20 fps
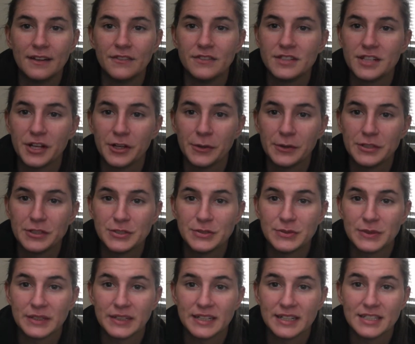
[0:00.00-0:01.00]
even tell you what she's
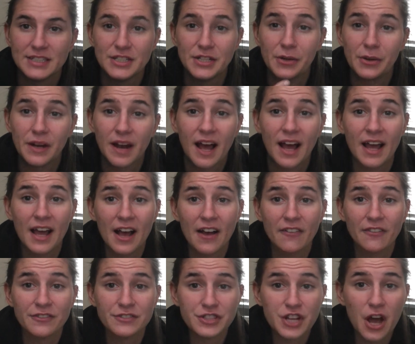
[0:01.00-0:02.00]
really into, and I
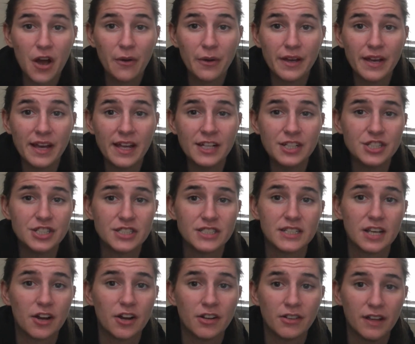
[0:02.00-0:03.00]
have Joey, and it's just
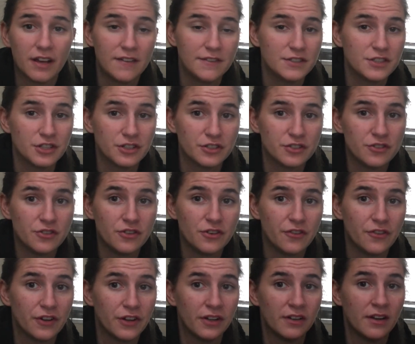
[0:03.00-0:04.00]
like our lives took two
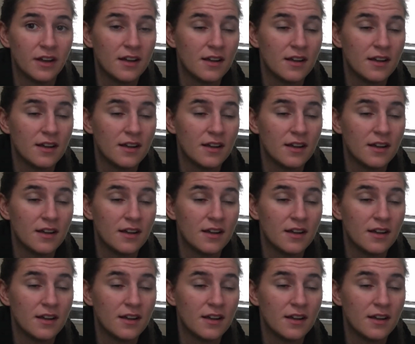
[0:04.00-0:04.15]
different